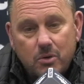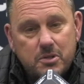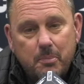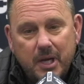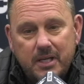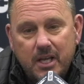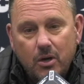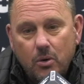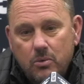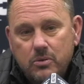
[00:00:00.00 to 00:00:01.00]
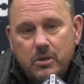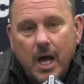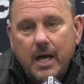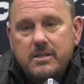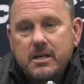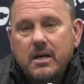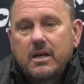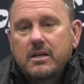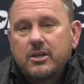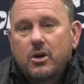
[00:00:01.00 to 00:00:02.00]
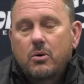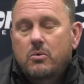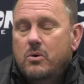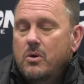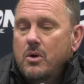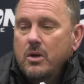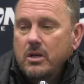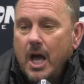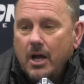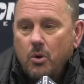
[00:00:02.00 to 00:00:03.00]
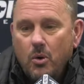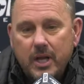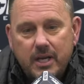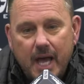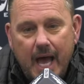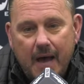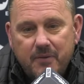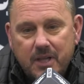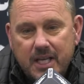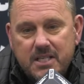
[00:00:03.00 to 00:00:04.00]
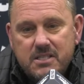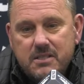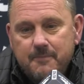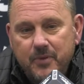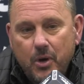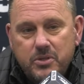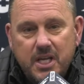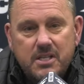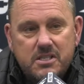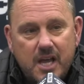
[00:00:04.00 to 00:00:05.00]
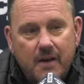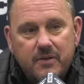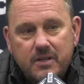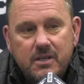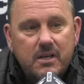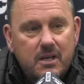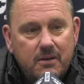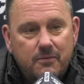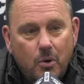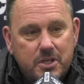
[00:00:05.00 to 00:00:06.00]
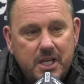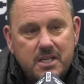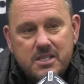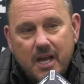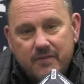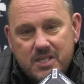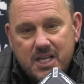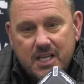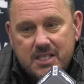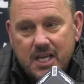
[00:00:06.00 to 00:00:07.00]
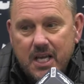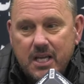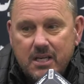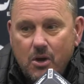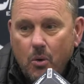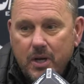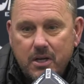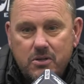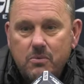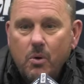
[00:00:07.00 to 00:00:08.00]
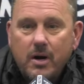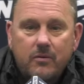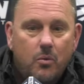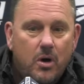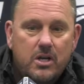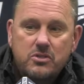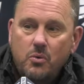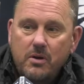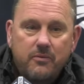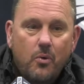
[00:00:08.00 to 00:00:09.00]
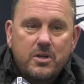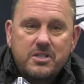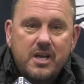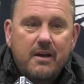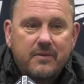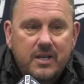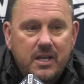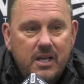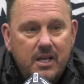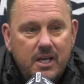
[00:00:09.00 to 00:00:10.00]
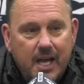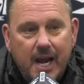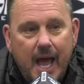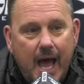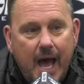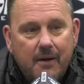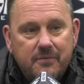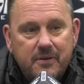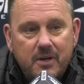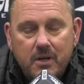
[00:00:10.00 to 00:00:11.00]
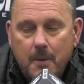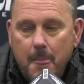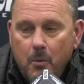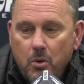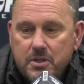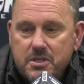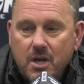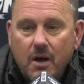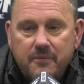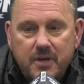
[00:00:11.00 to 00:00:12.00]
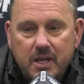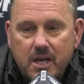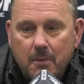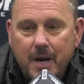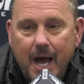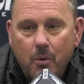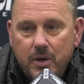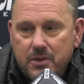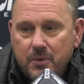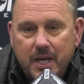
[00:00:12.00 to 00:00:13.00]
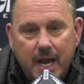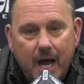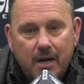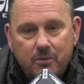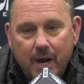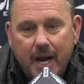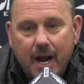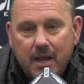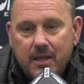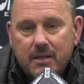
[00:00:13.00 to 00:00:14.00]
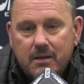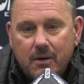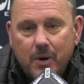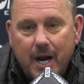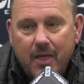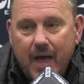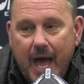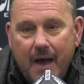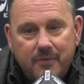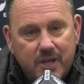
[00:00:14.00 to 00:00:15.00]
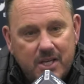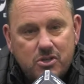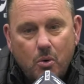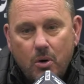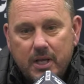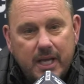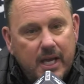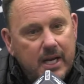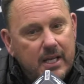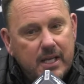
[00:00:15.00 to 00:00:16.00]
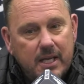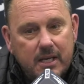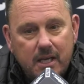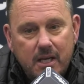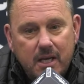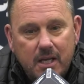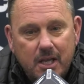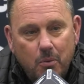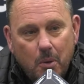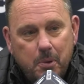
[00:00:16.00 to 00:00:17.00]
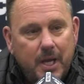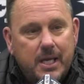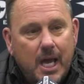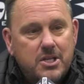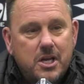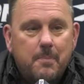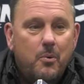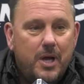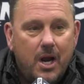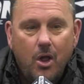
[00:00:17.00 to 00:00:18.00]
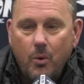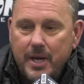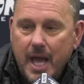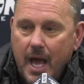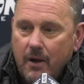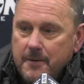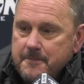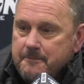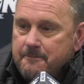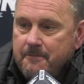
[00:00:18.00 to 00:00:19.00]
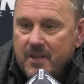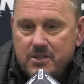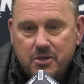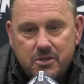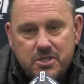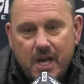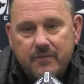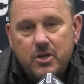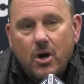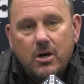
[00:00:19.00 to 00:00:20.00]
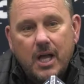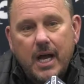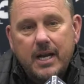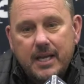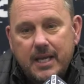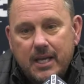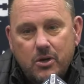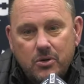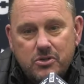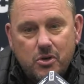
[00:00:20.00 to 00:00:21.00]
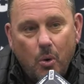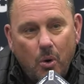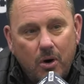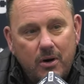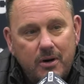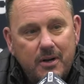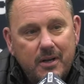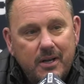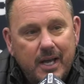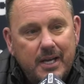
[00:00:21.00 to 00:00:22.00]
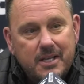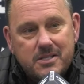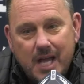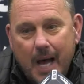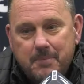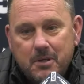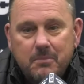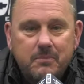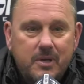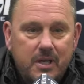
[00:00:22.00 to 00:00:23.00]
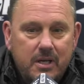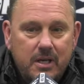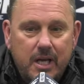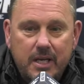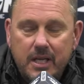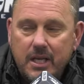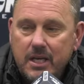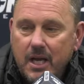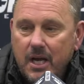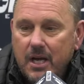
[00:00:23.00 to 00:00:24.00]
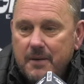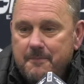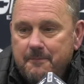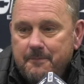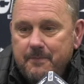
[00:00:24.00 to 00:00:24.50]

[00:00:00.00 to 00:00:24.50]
was a big deal, not going into half at least 10-7, 14-7, 10-10 to go into whatever it was, 24-7 at half was tough. And then coming out, we 3-and-outed right out of the half, and they scored again. And then we were playing catch up, and we got all the way down to the 7-yard line, and again couldn't score, and then stopped them. And then I